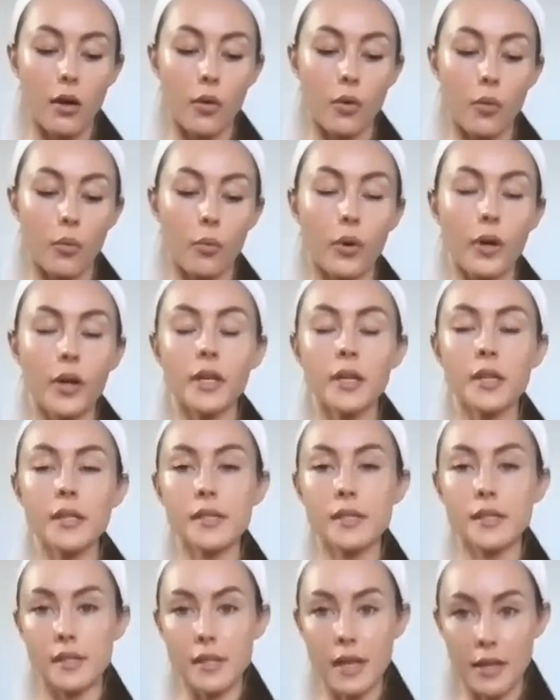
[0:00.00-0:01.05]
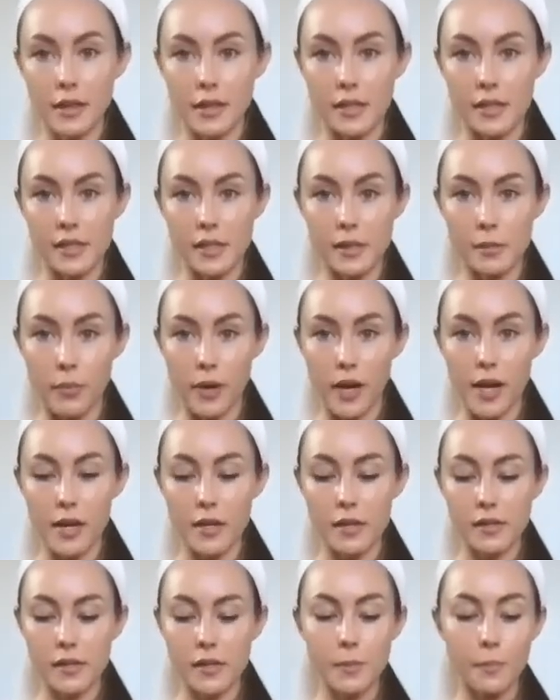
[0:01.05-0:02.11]
we're gonna set the
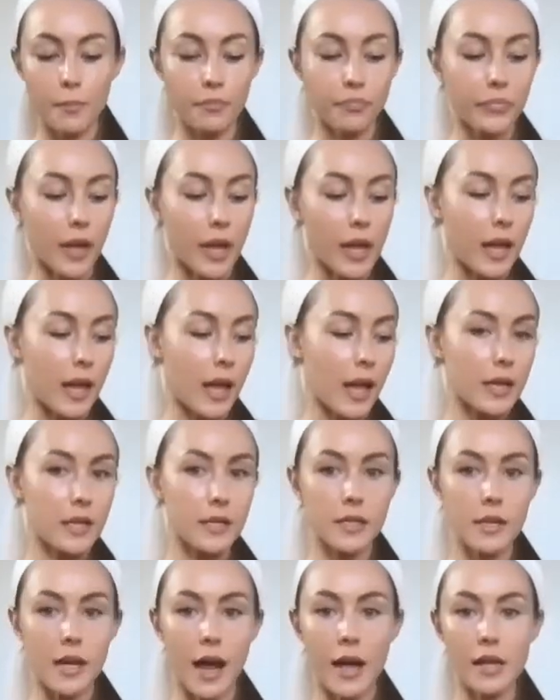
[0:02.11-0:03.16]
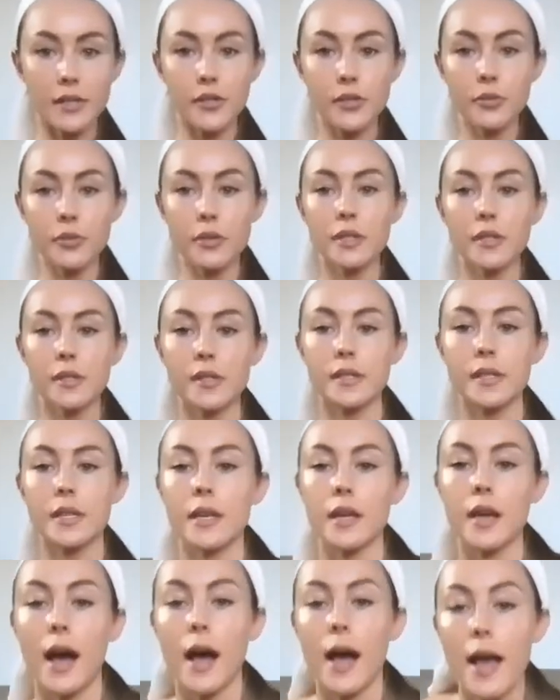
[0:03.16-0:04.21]
space. And as you can
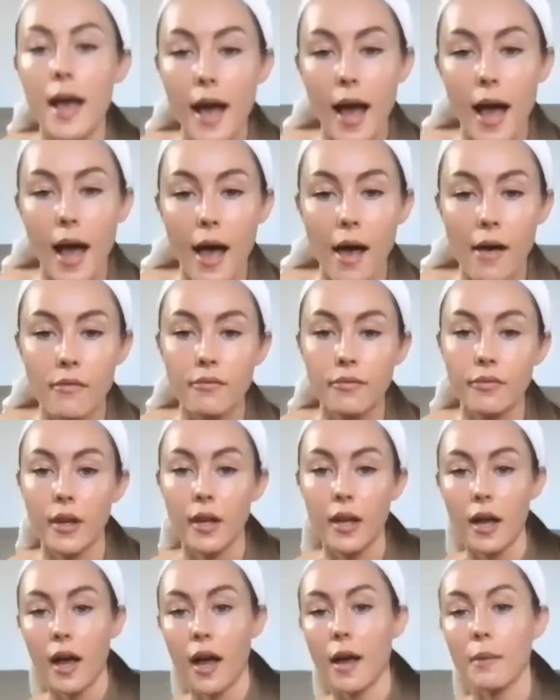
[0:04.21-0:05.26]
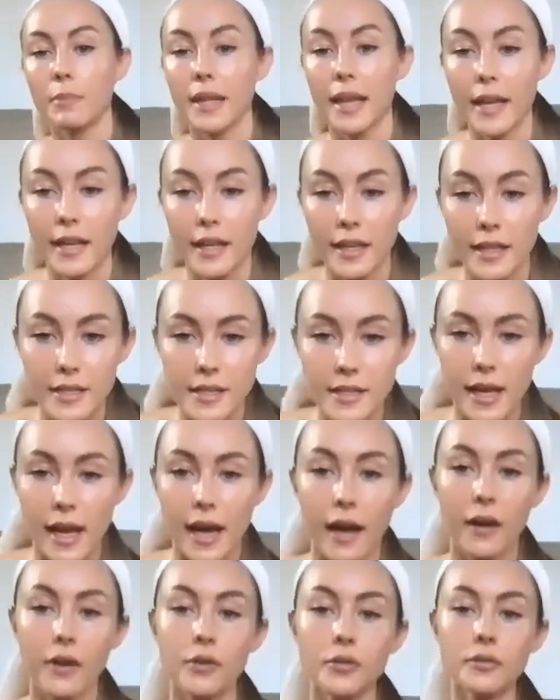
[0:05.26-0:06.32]
see, I have a blanket
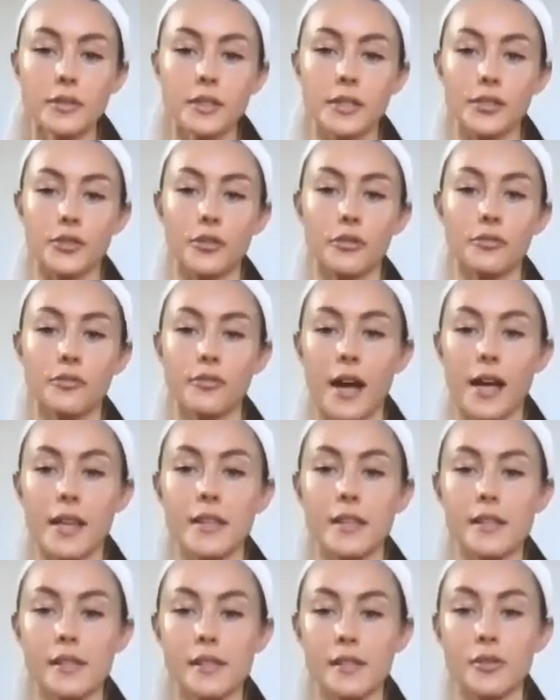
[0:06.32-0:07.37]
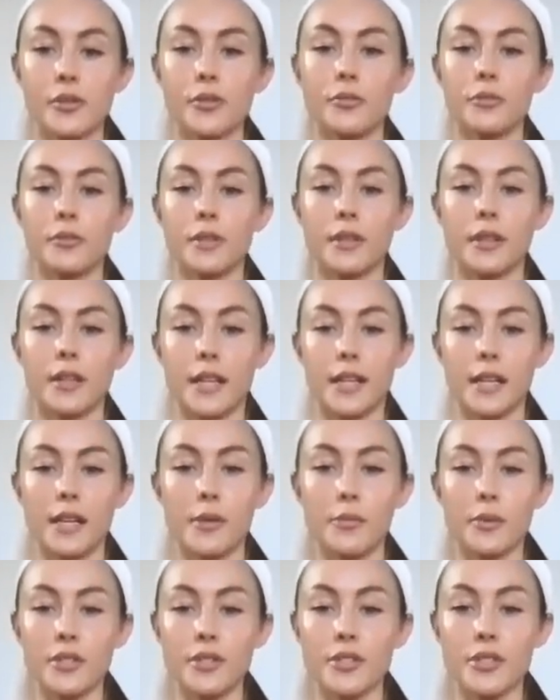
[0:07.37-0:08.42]
down, and you'll find this in Kundalini,
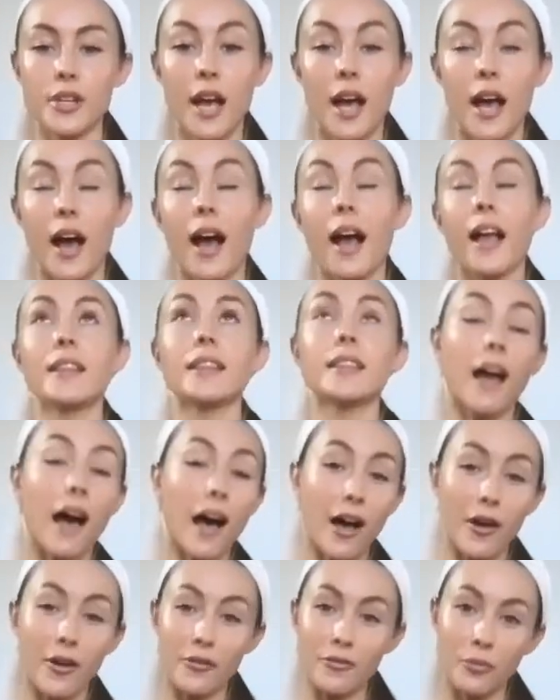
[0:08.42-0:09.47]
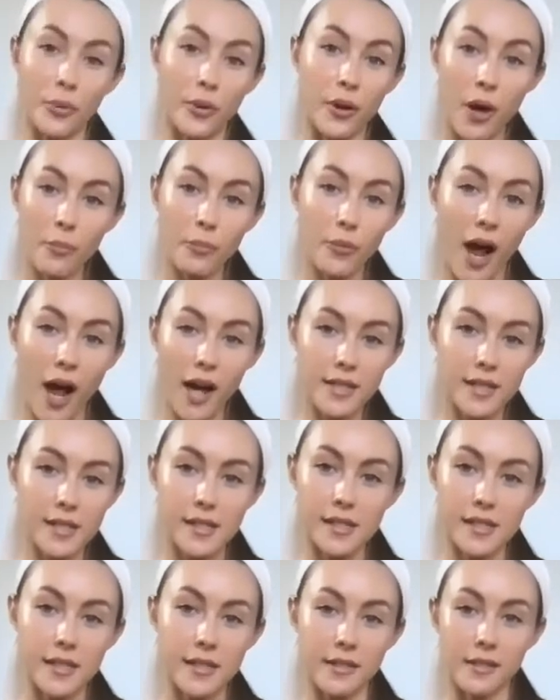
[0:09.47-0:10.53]
which I love. We're not
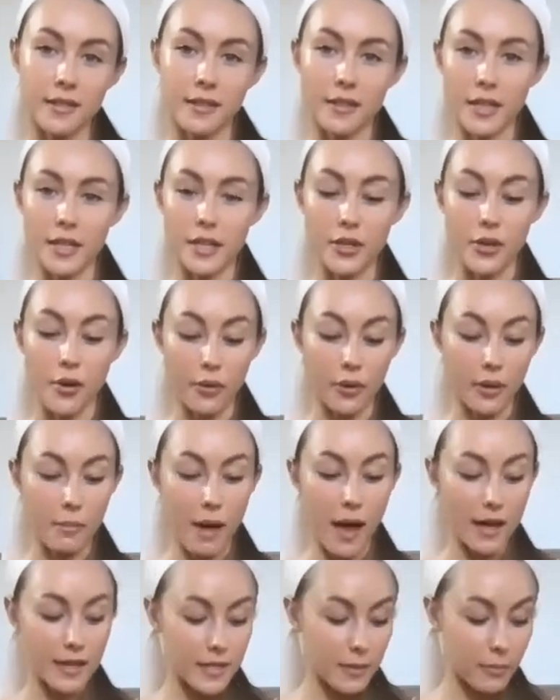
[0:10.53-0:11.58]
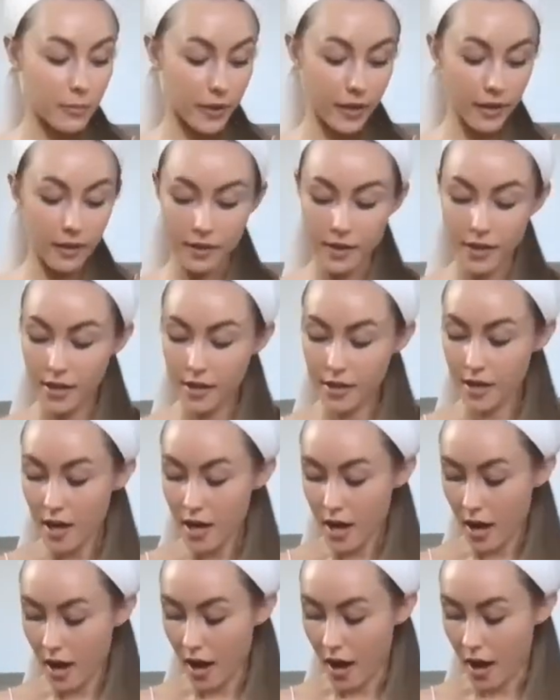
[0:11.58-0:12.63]
practicing on a yoga mat typically.
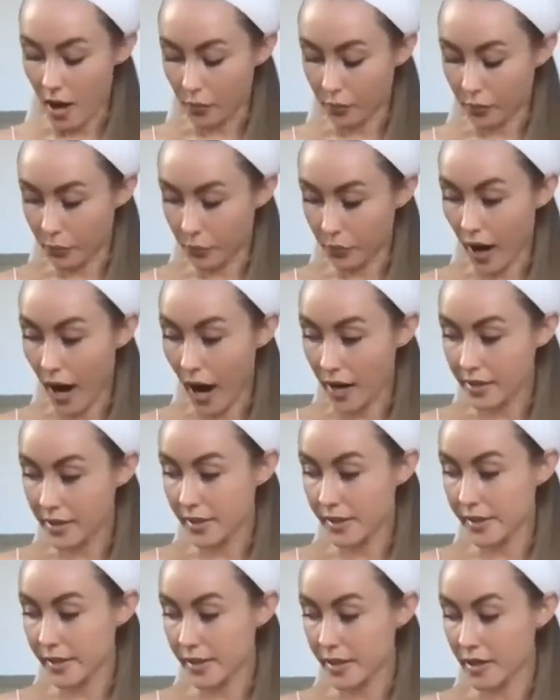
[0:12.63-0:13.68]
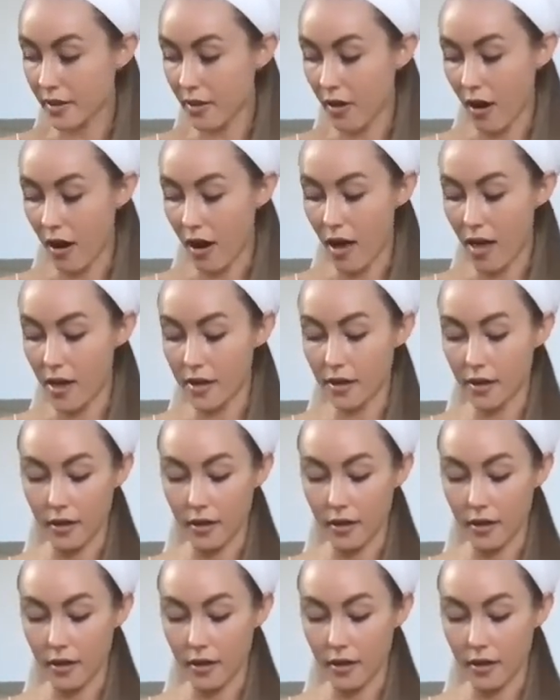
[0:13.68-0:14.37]
We're practicing on a